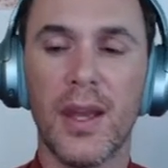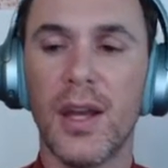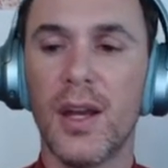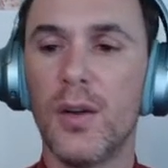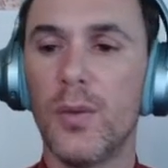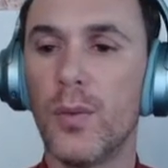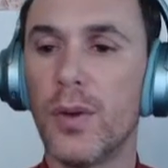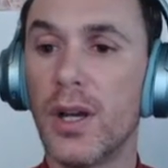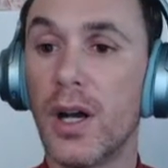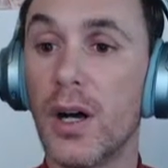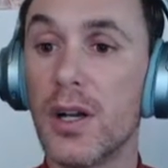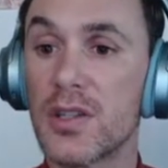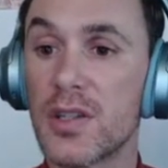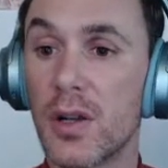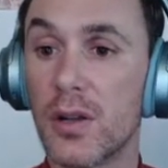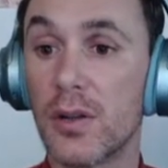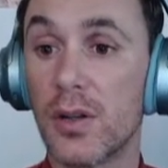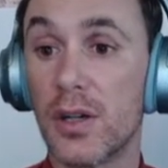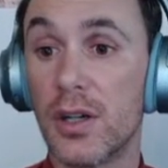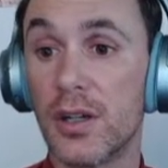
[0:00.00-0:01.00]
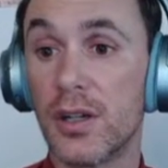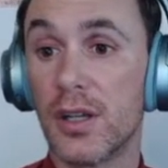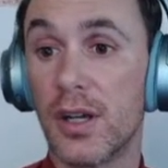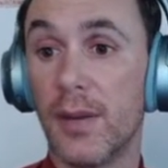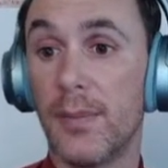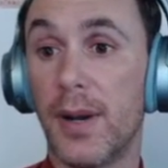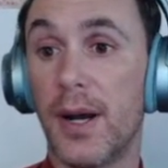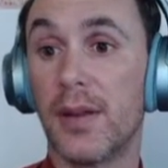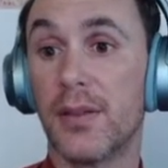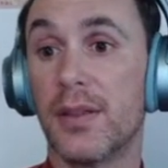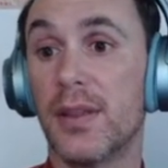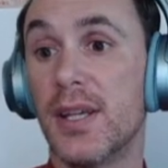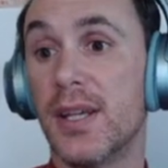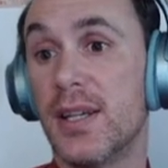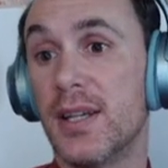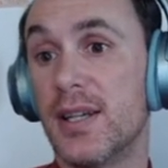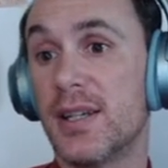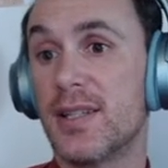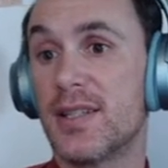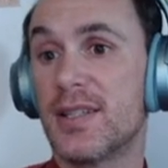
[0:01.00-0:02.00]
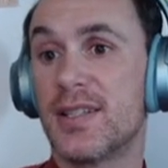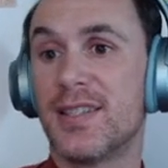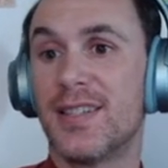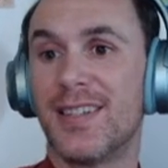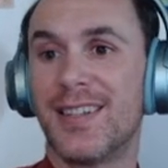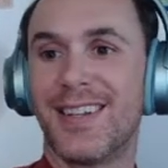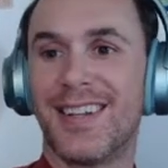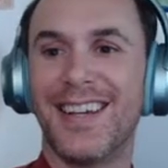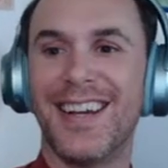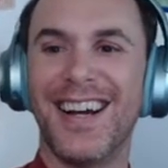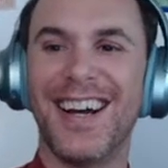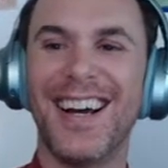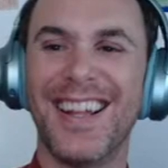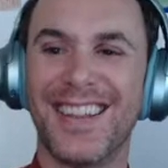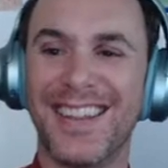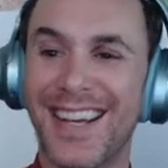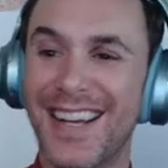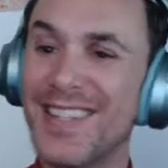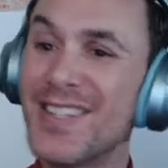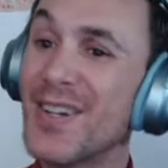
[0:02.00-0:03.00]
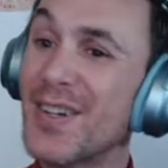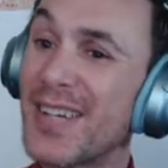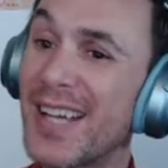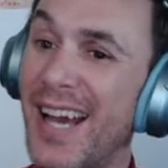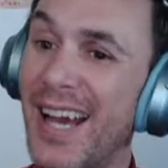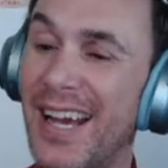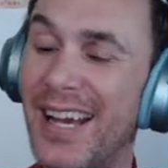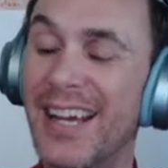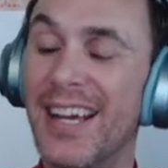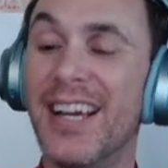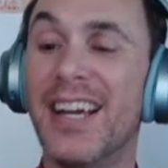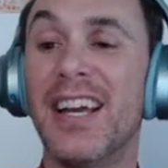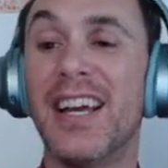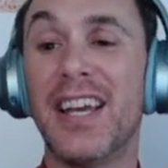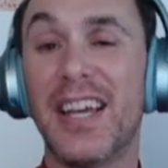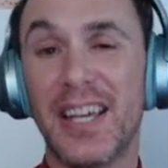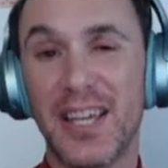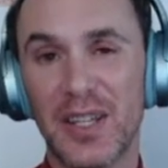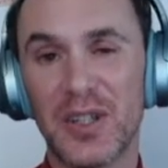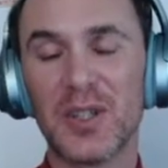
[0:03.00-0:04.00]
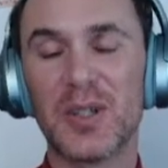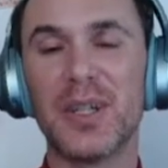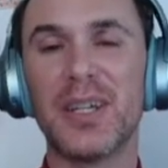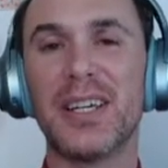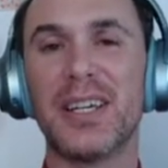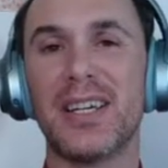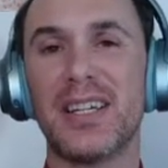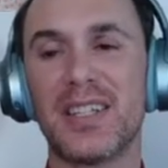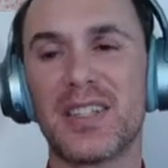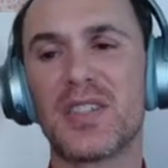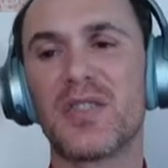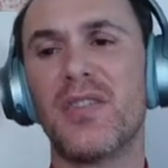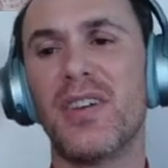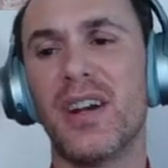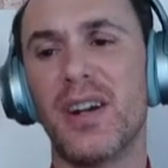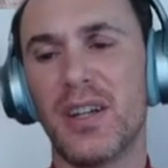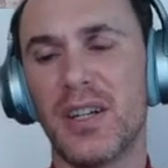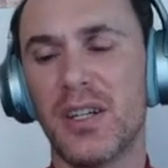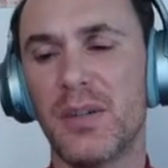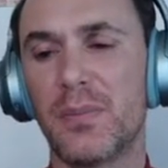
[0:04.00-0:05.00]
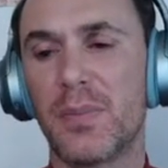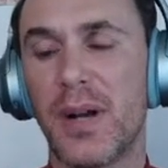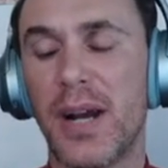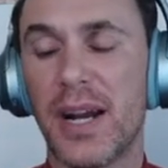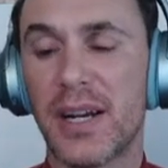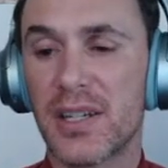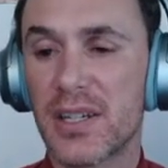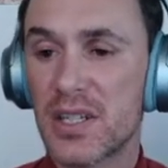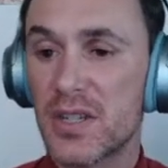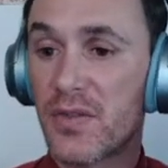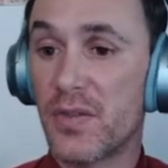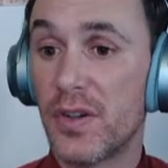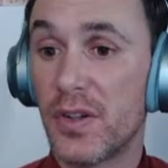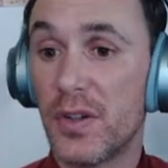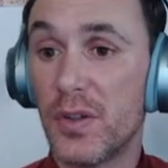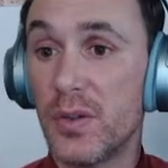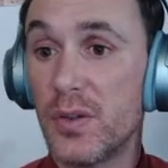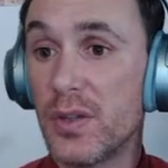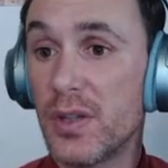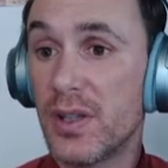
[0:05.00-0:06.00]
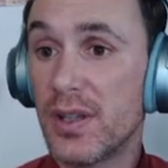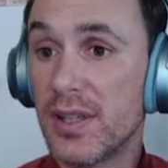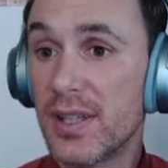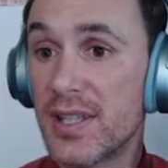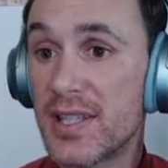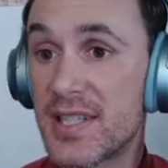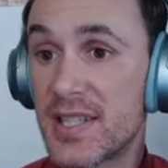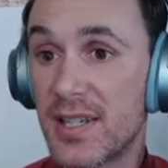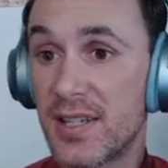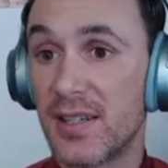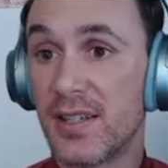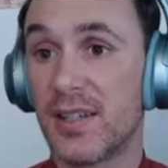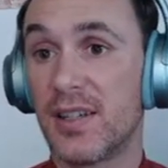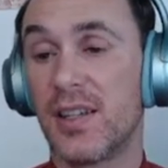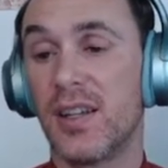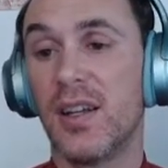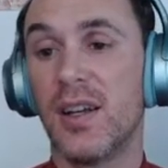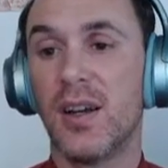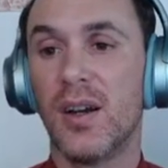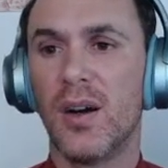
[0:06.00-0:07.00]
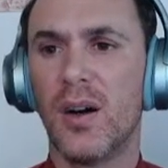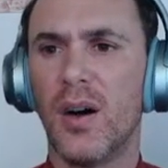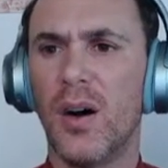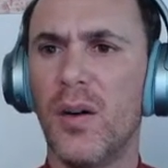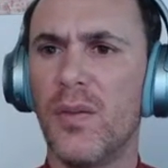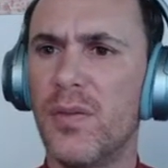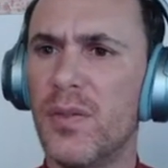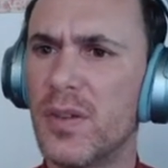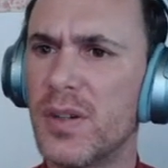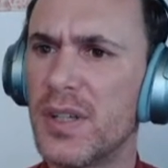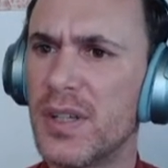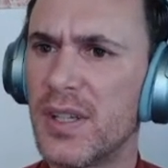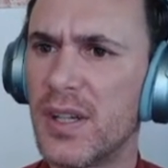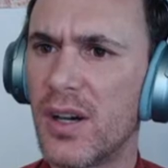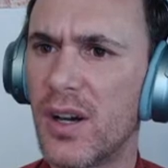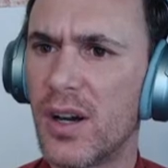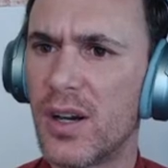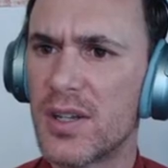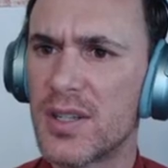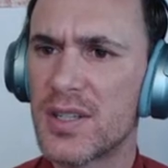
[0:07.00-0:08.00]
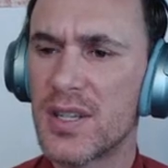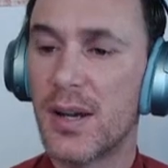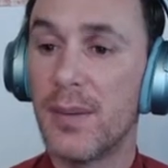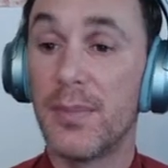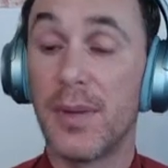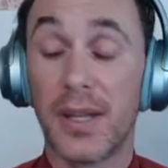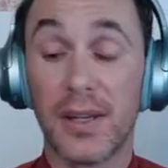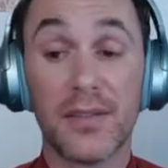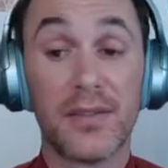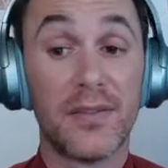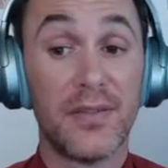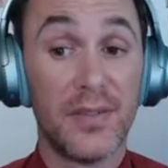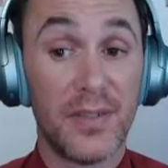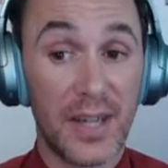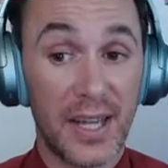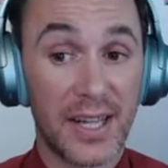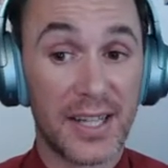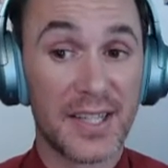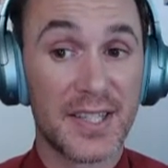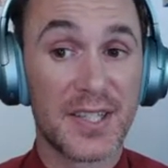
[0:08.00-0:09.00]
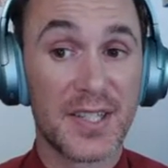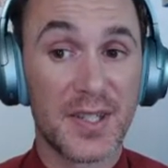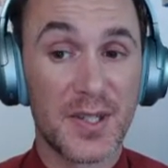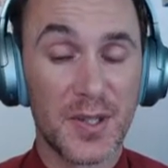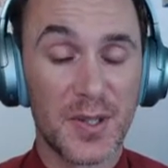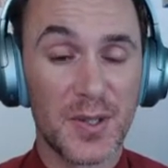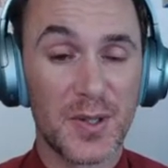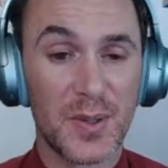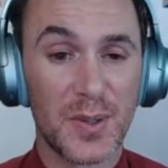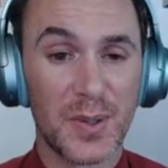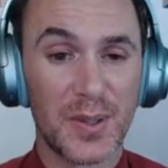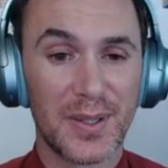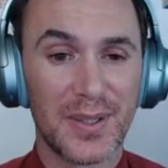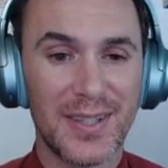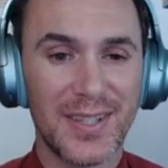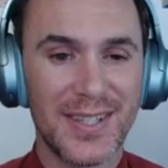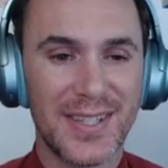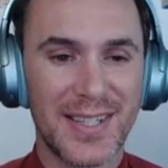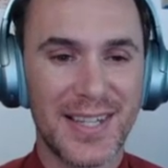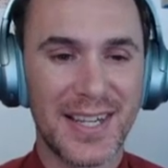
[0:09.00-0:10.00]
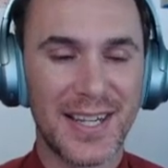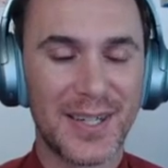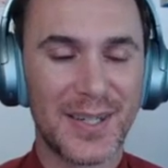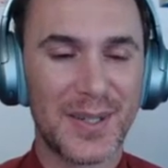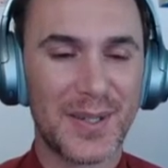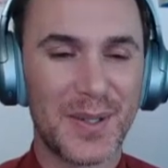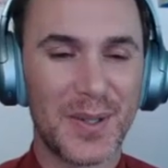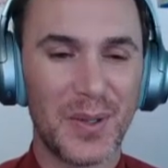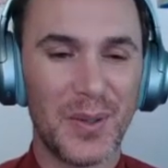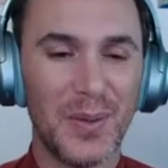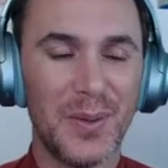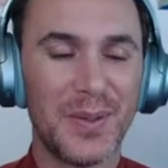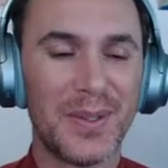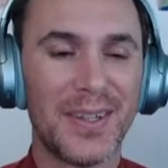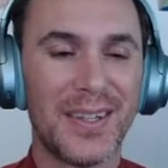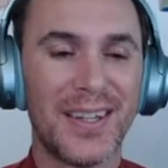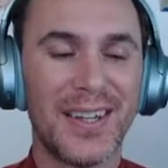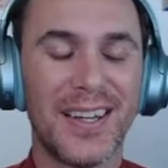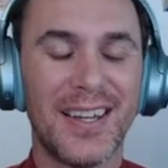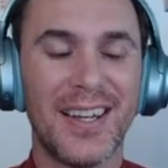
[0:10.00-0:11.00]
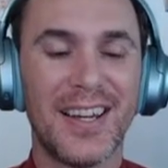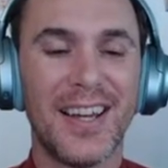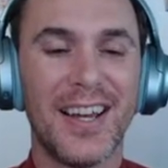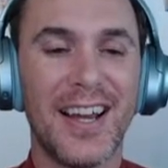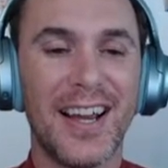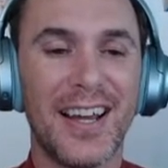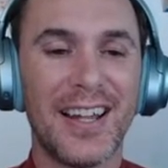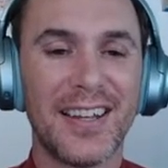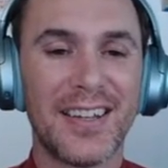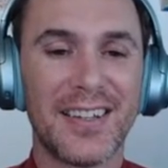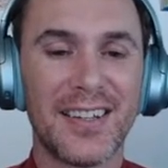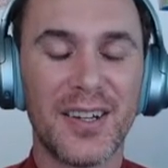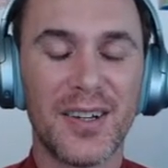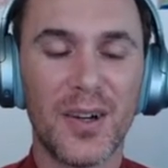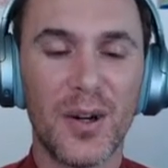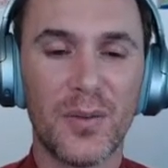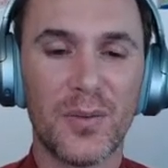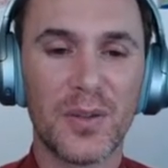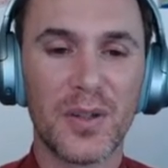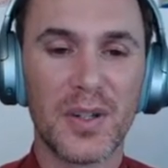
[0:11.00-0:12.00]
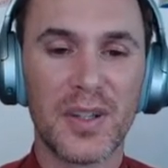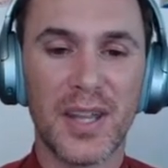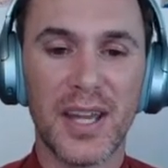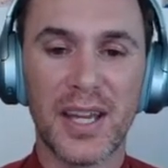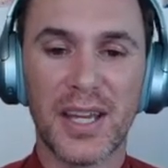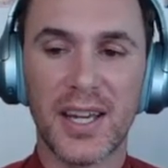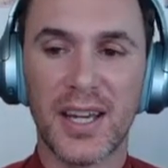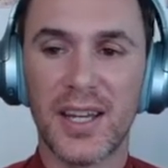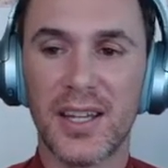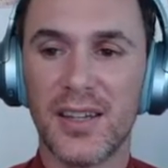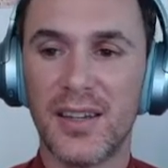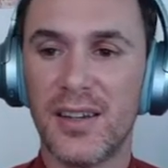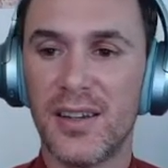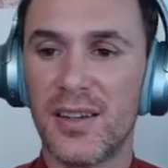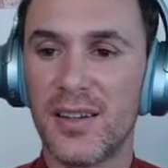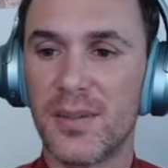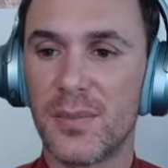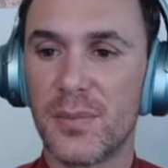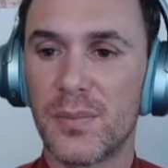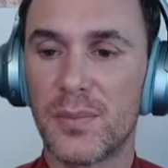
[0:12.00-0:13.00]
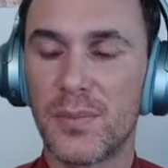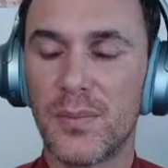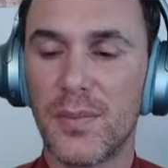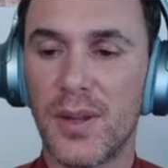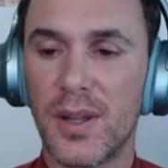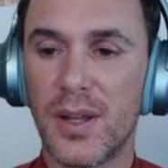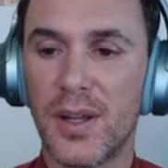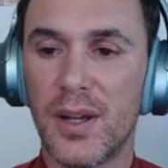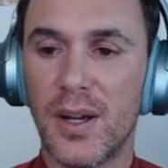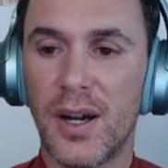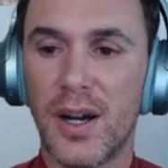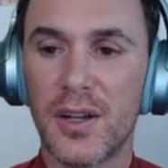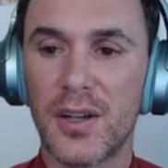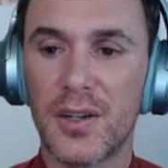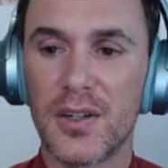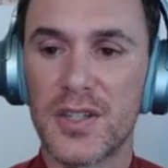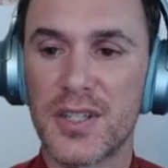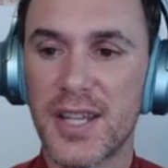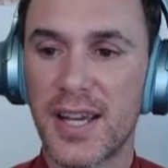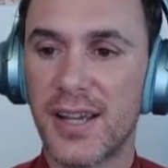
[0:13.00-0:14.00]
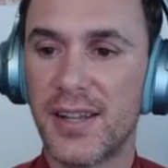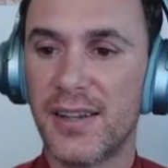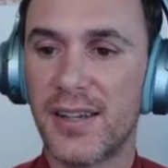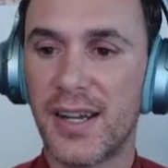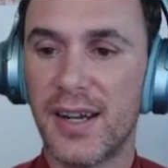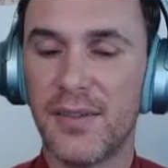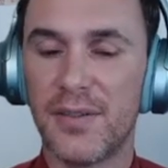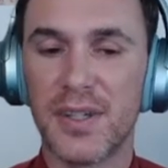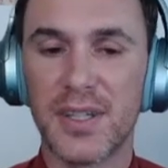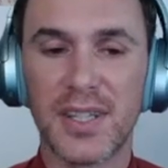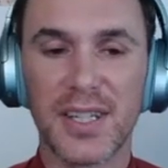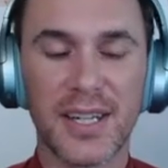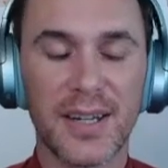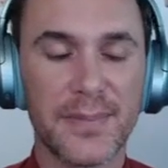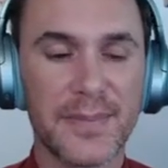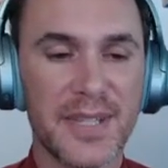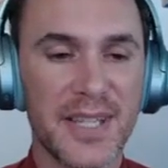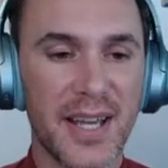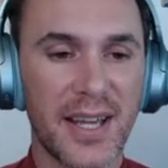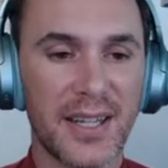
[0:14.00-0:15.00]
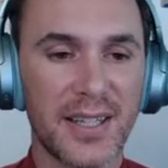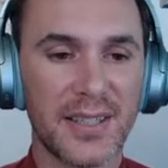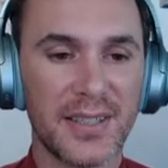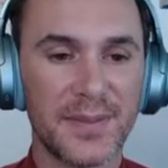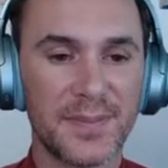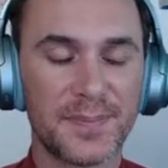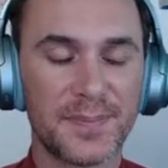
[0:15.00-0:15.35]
We also learned about this. That's okay. Hillary, it's very good practice for you to listen. Hopefully there are some advanced students here too, and hopefully they can understand everything I'm saying.